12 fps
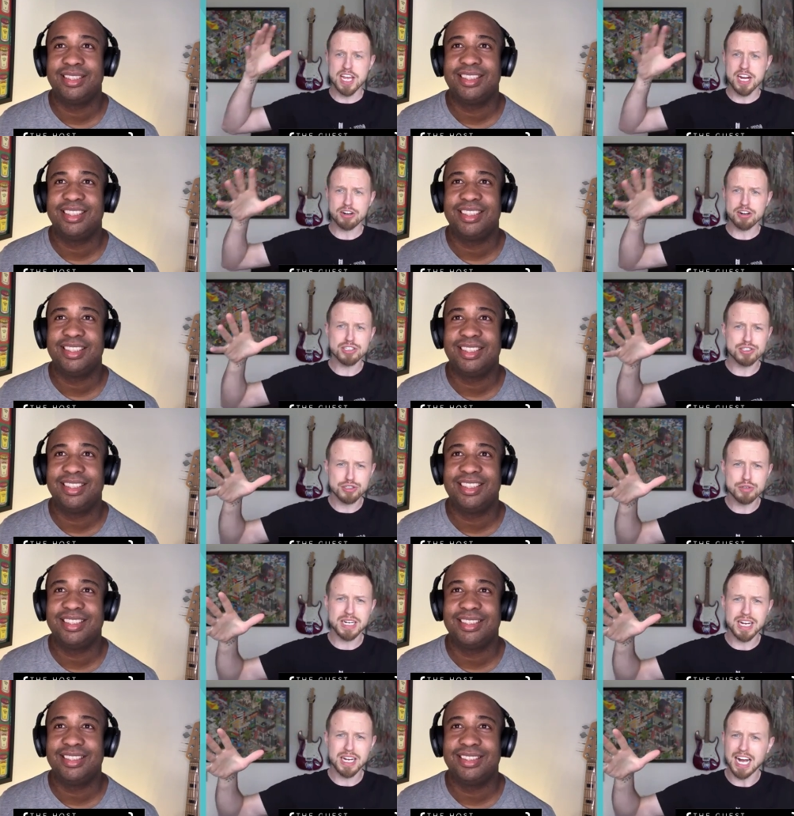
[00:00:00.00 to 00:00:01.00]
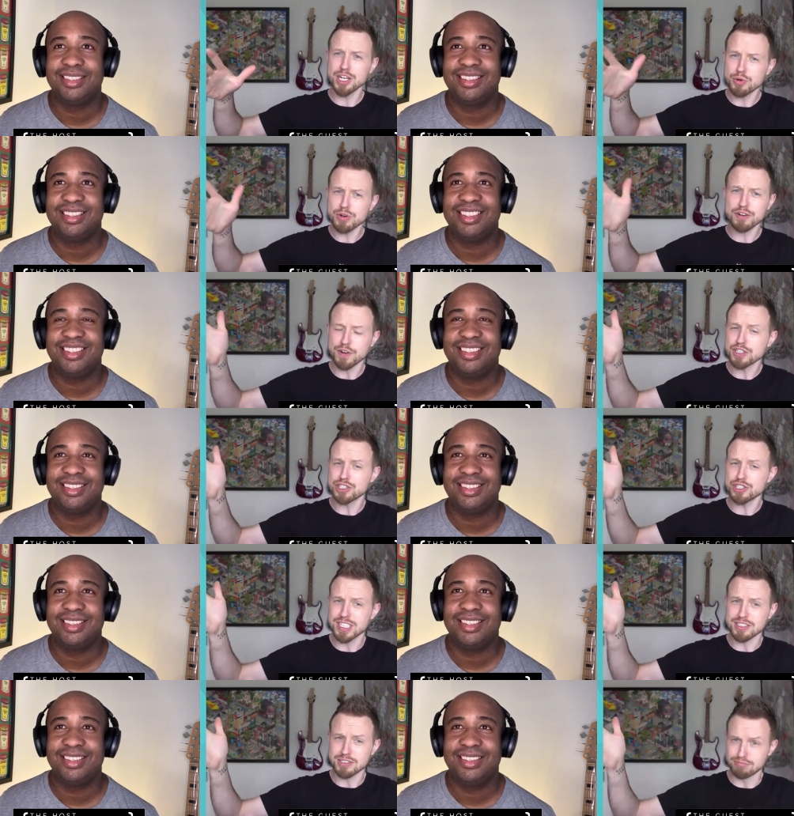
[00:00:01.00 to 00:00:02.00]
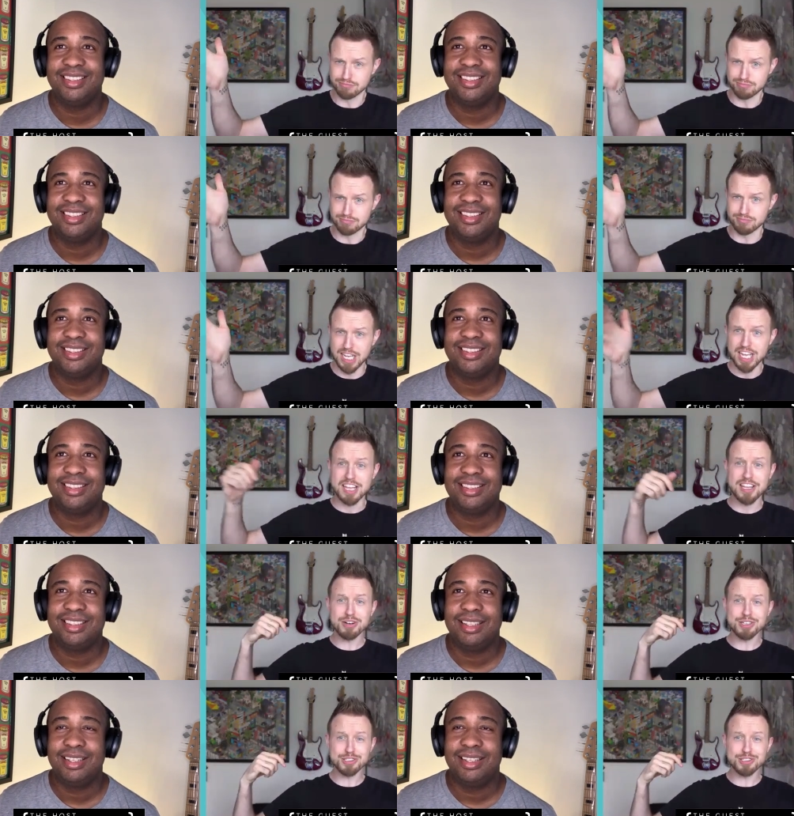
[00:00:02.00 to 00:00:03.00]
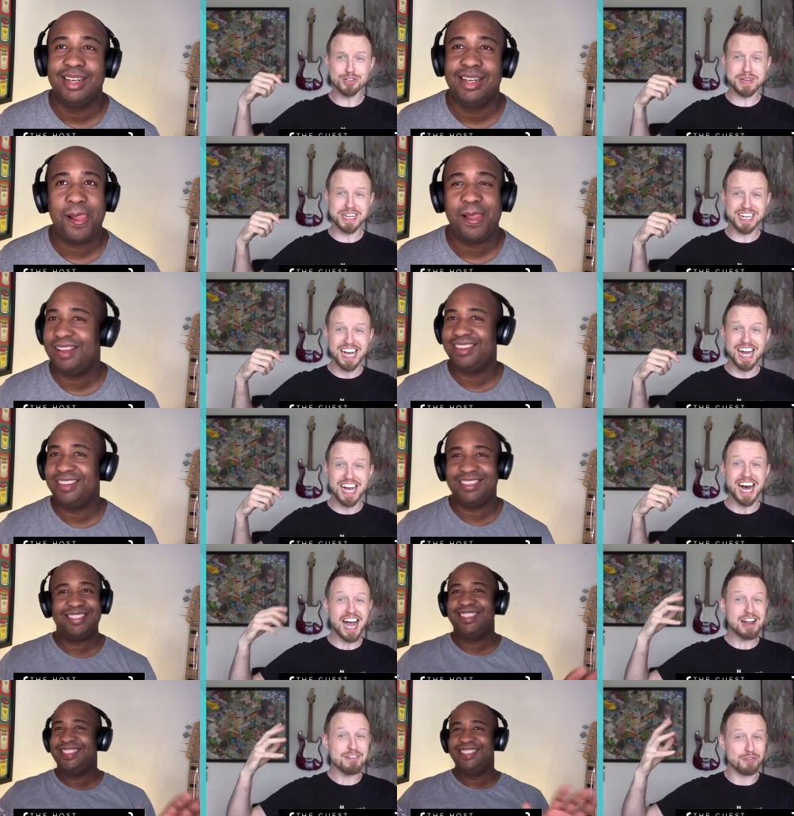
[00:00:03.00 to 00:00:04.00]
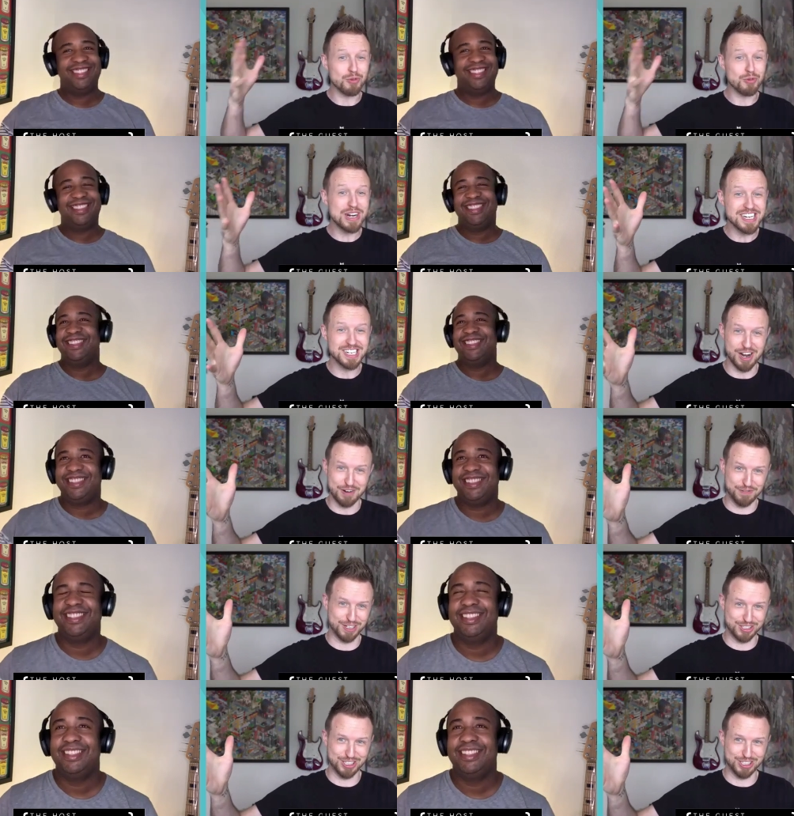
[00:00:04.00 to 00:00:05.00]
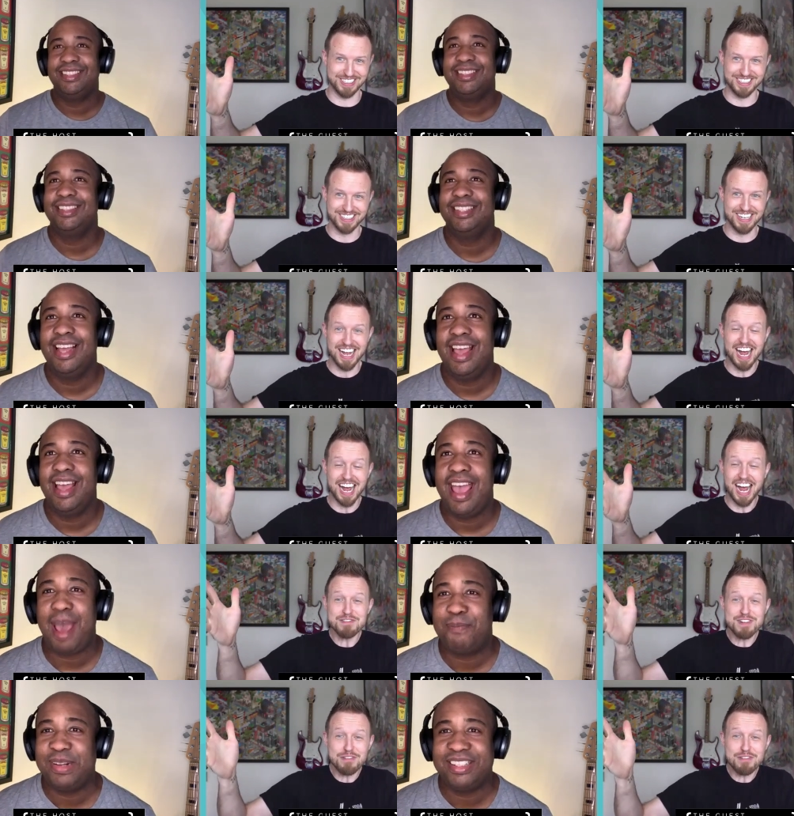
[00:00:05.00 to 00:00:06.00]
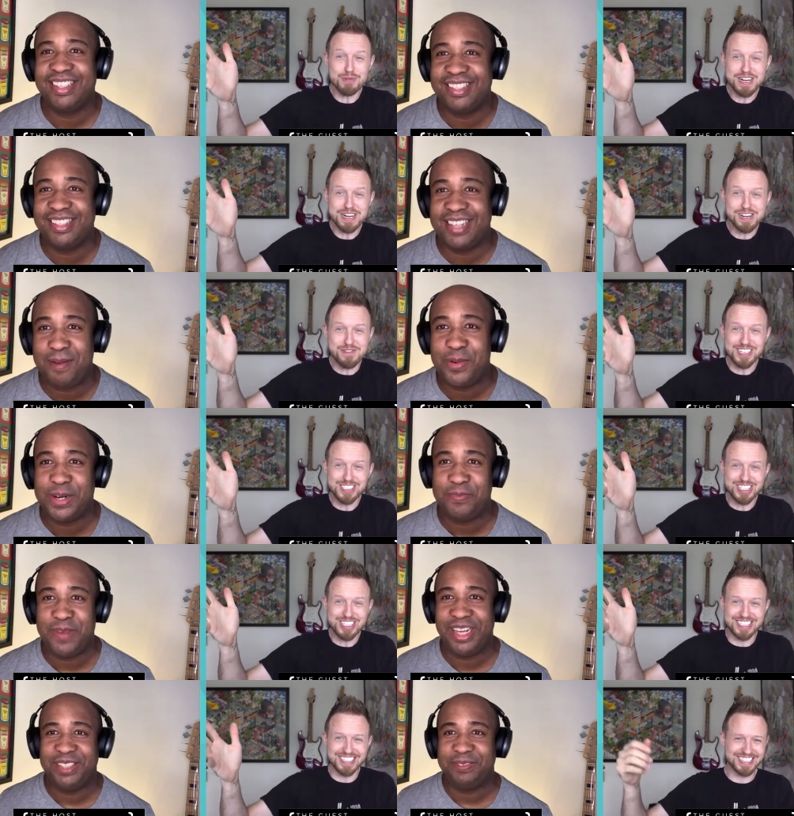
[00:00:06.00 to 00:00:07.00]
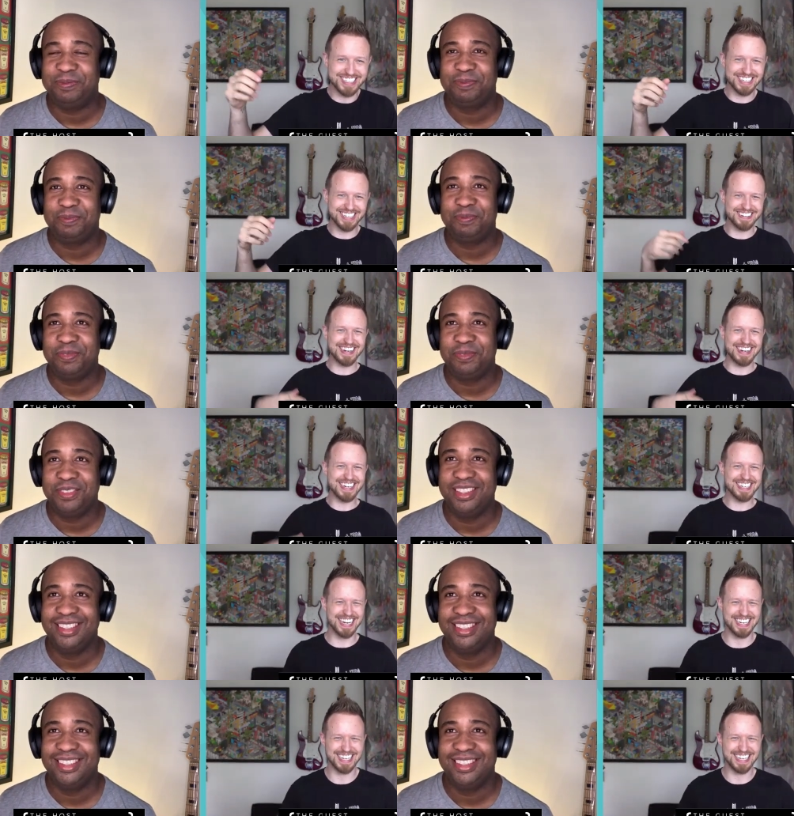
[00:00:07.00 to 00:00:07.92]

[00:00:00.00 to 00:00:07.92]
Speaker 1: they're assuming I know what a function is. They're assuming I've written a function.
Speaker 2: I've never the same with me.
Speaker 1: Right?